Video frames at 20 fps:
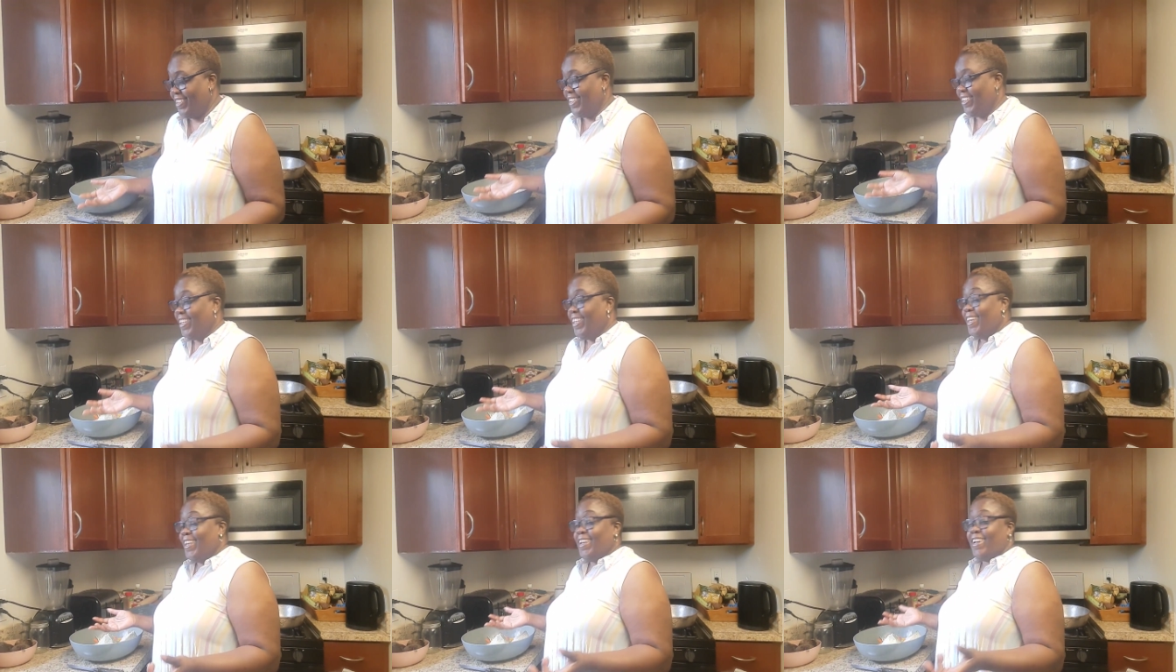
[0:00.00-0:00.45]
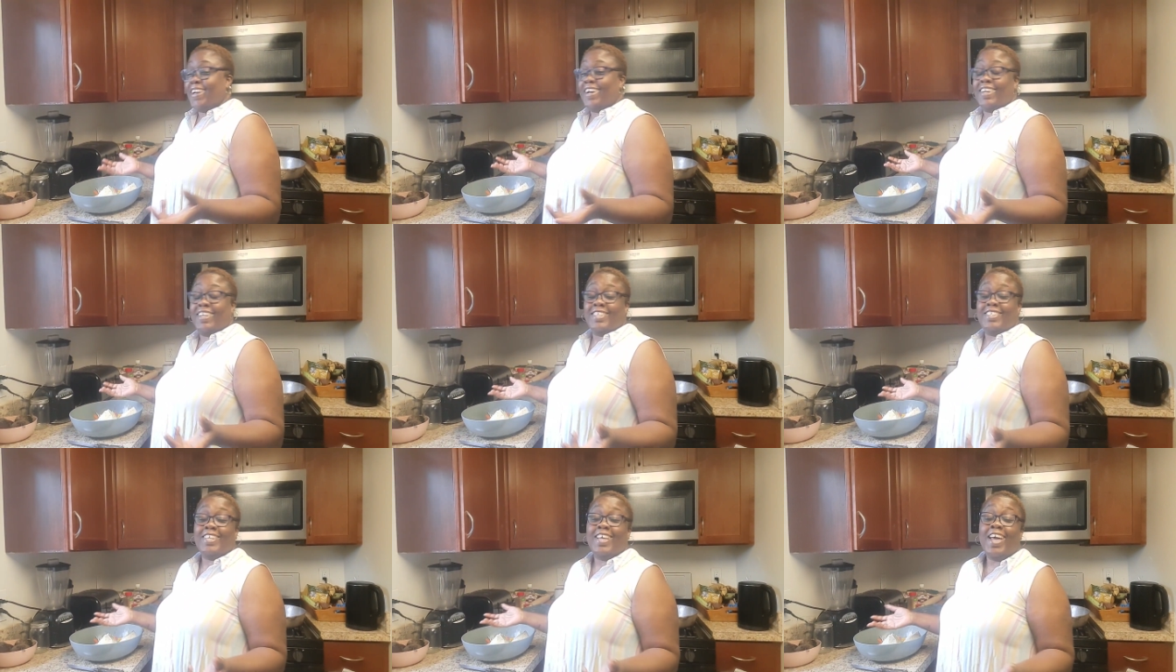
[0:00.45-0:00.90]

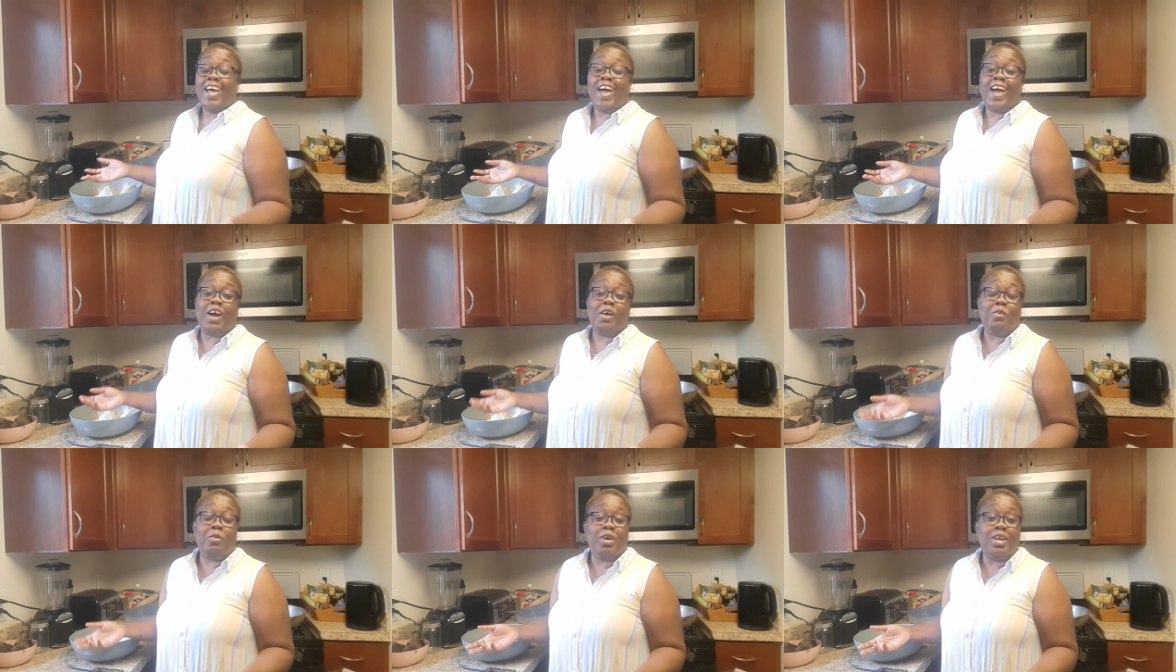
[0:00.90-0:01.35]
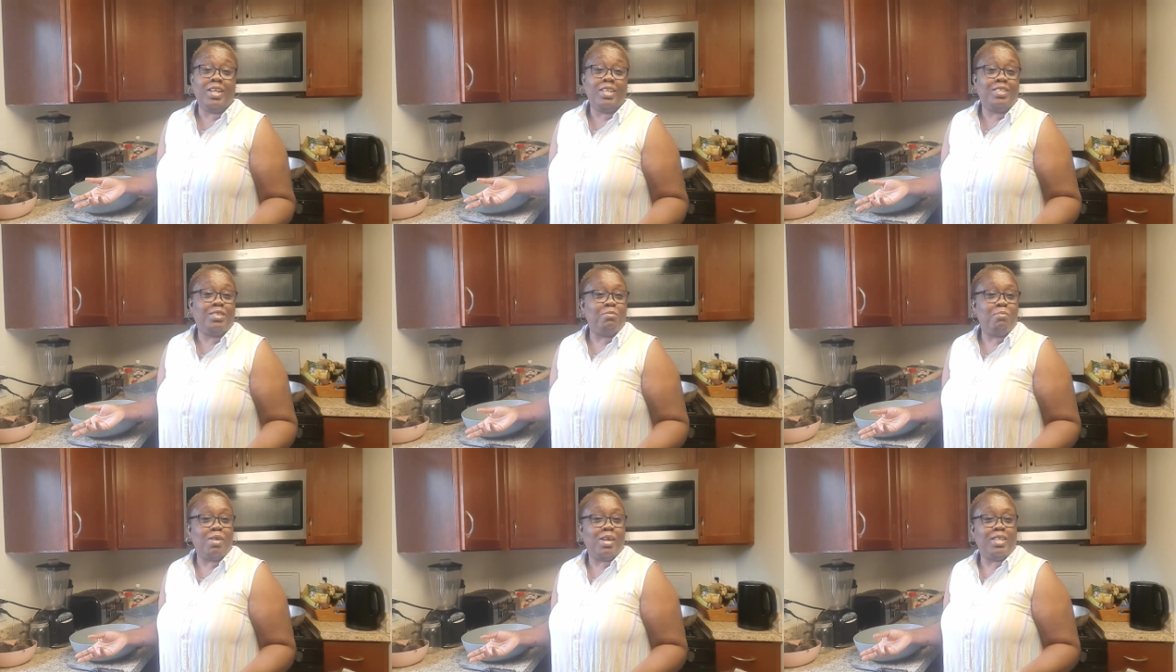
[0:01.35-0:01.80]
Because I wanted
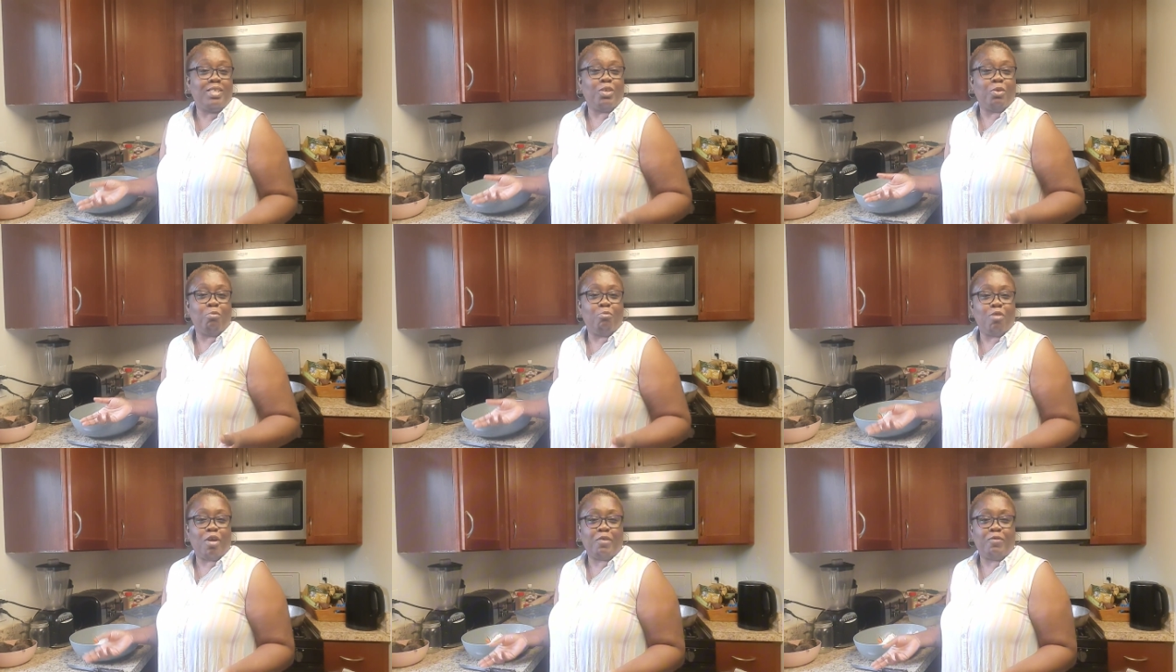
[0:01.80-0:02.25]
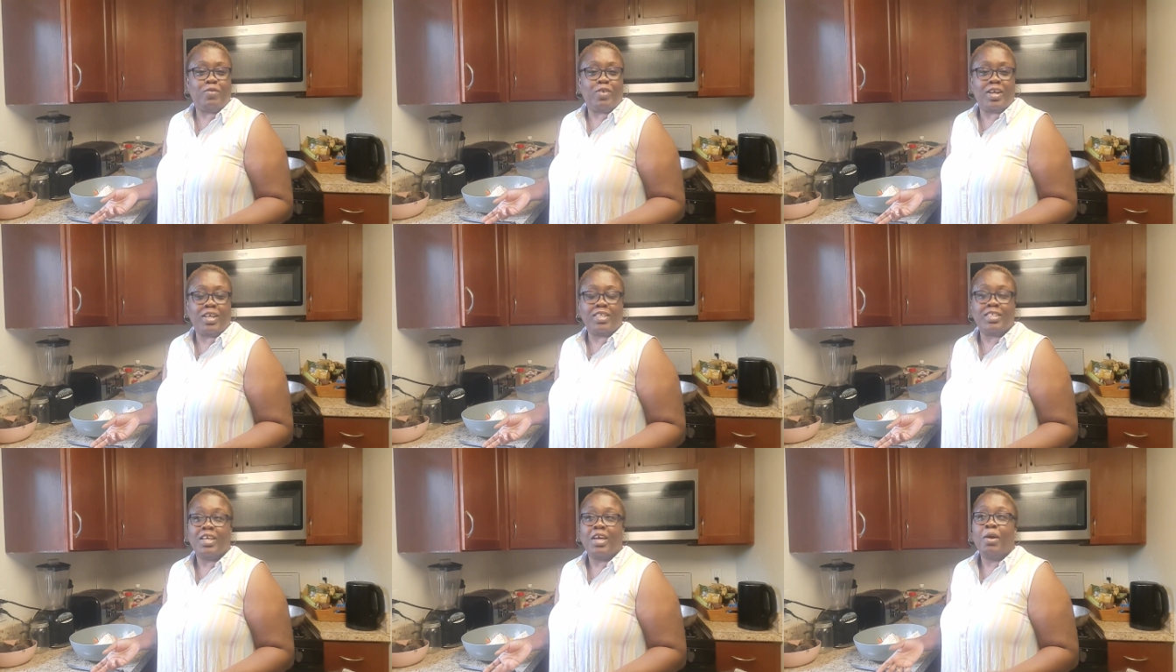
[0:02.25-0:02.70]
to make some
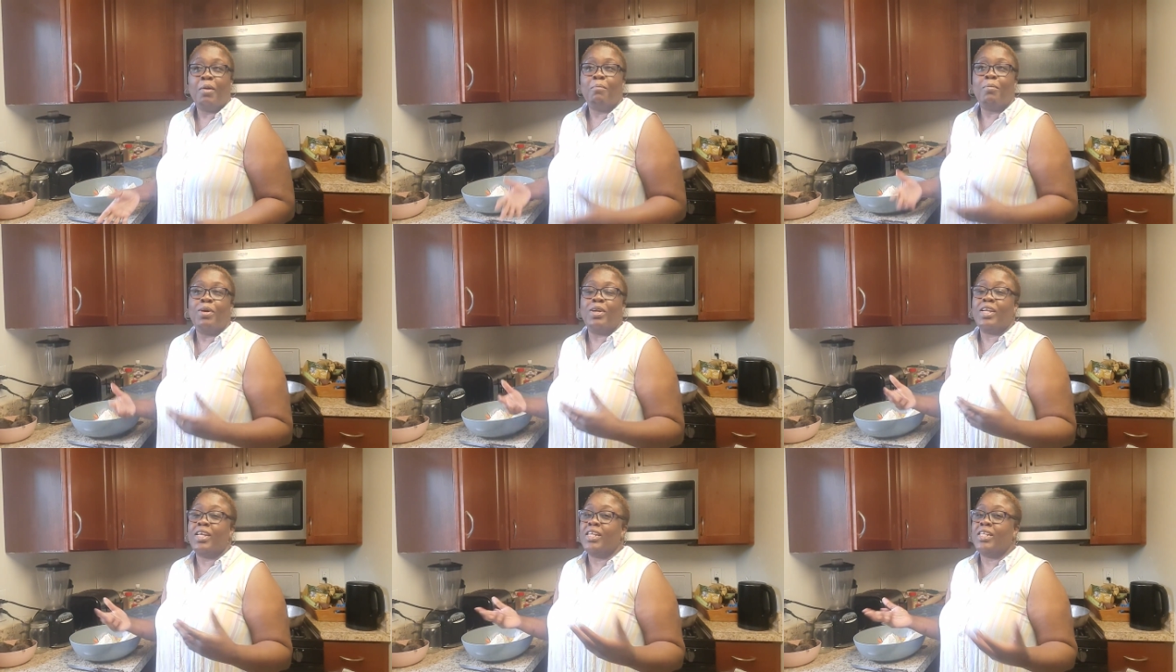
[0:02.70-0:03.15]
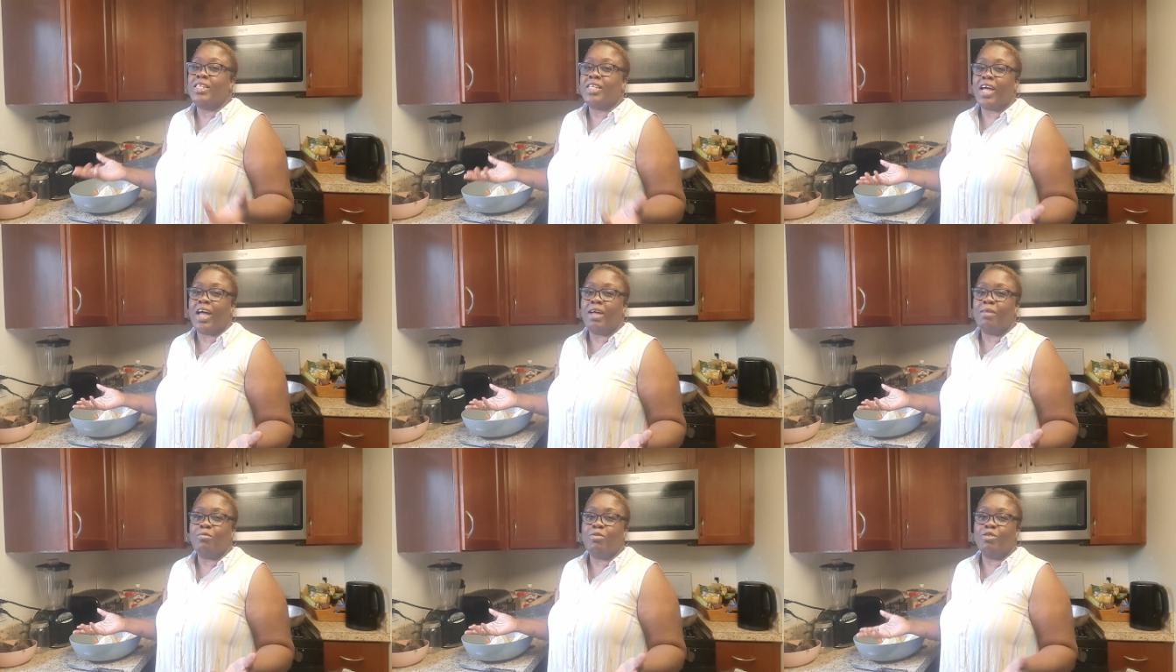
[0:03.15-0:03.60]
breakfast, but then
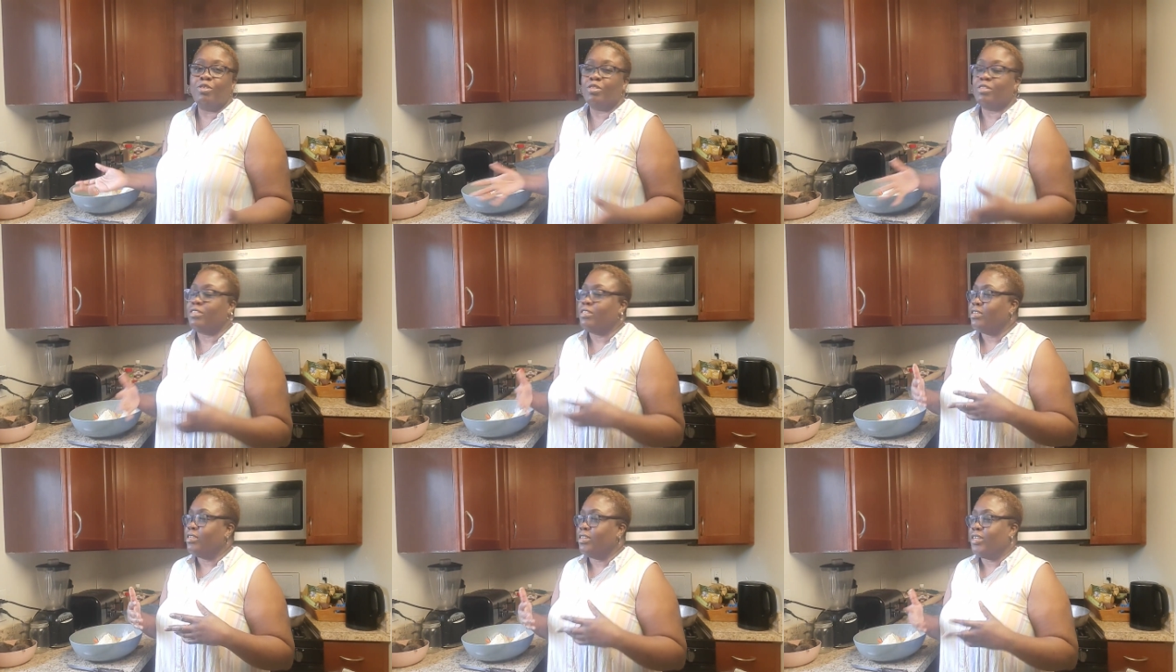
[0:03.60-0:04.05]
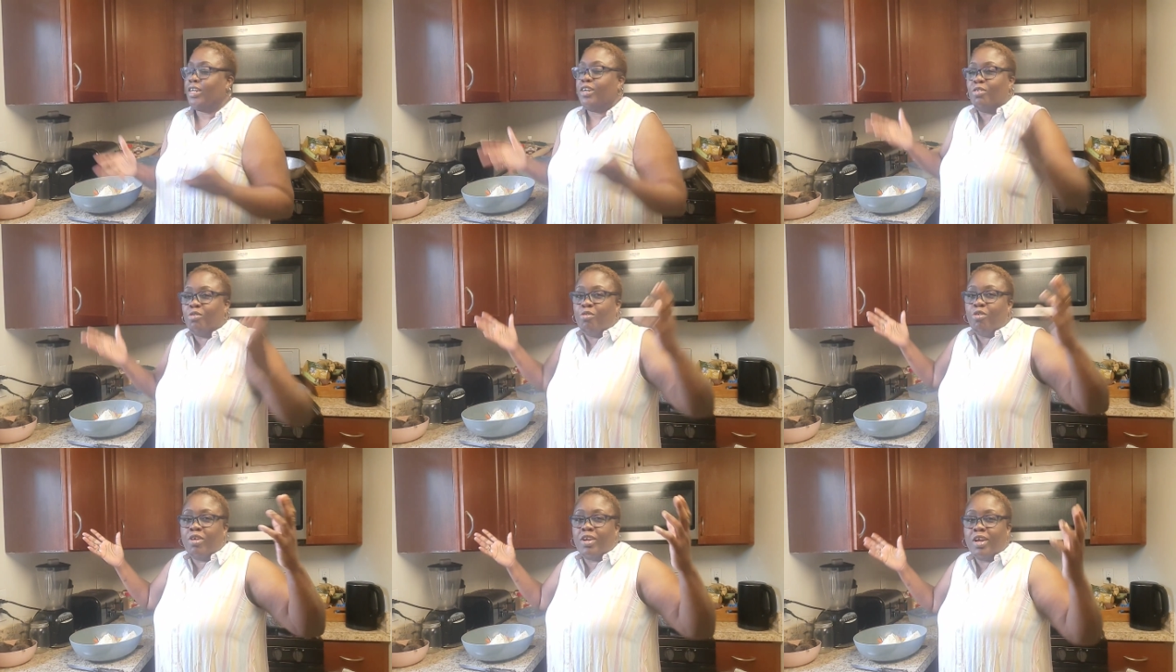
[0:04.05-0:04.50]
time just
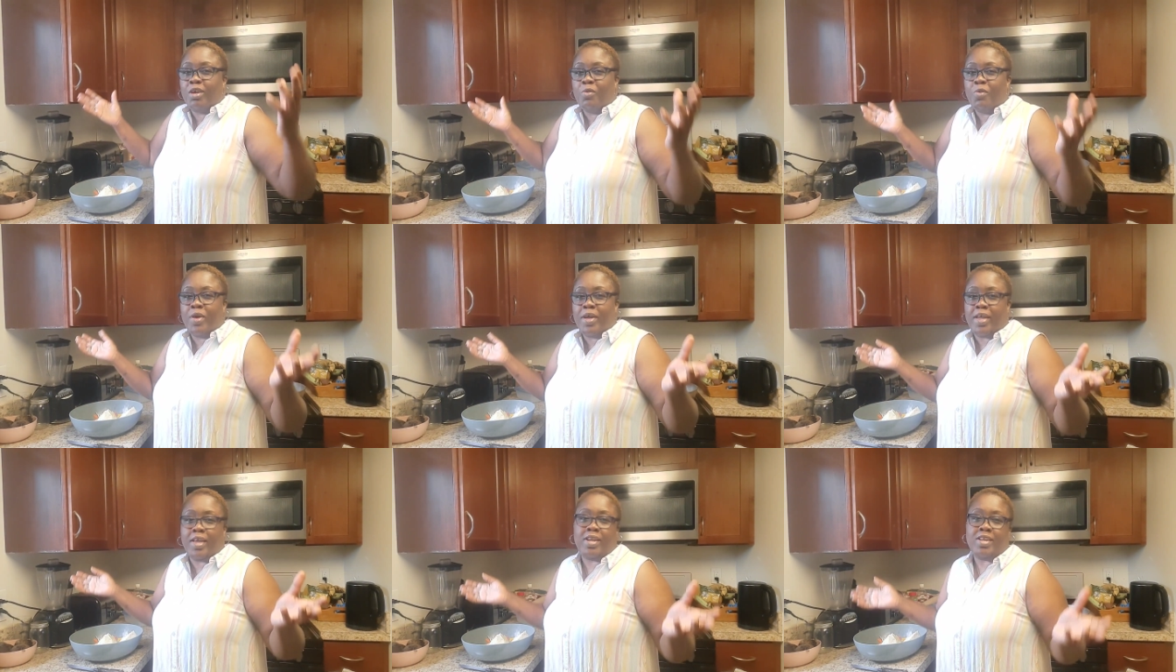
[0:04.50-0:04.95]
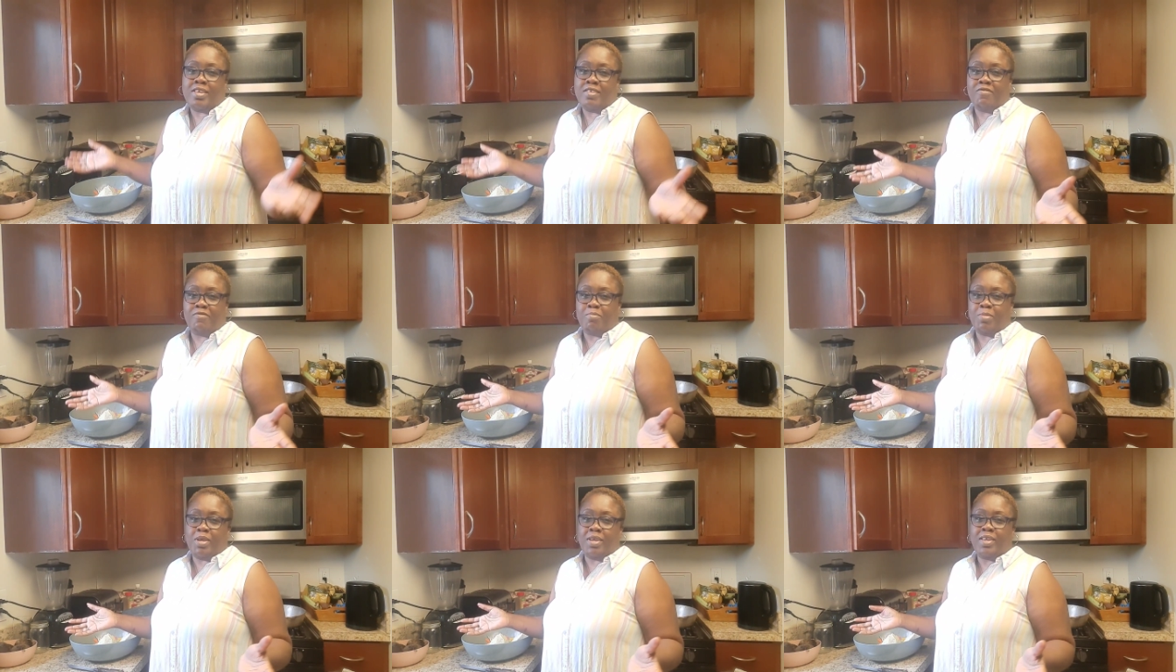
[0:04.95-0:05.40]
run away,
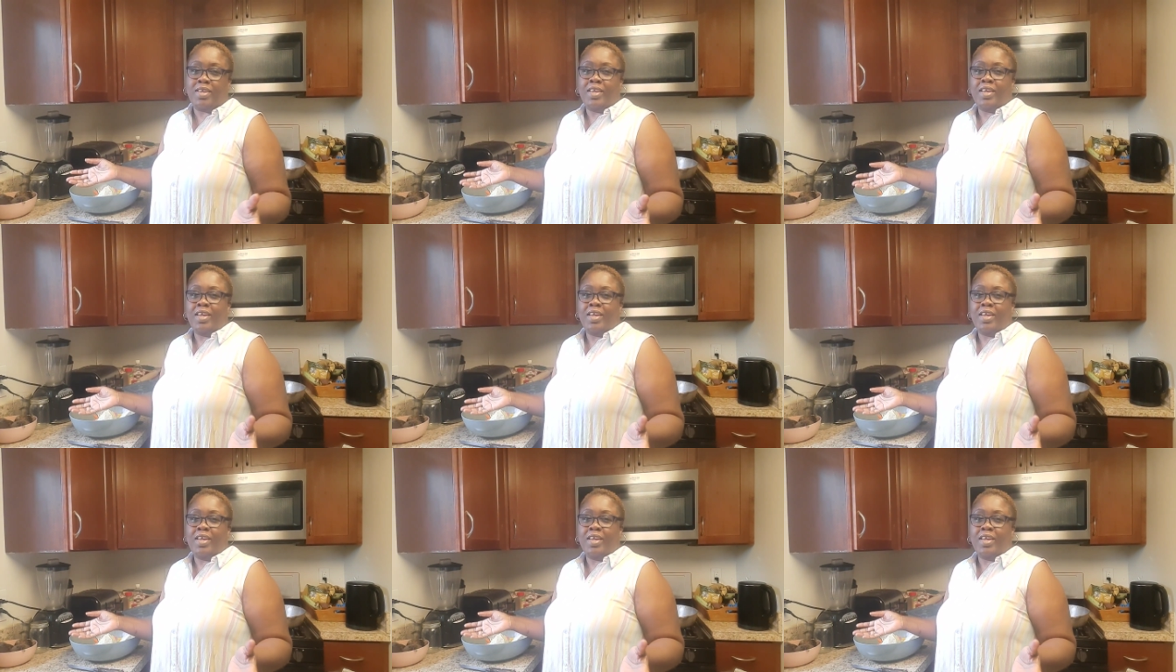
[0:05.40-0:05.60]
leave me.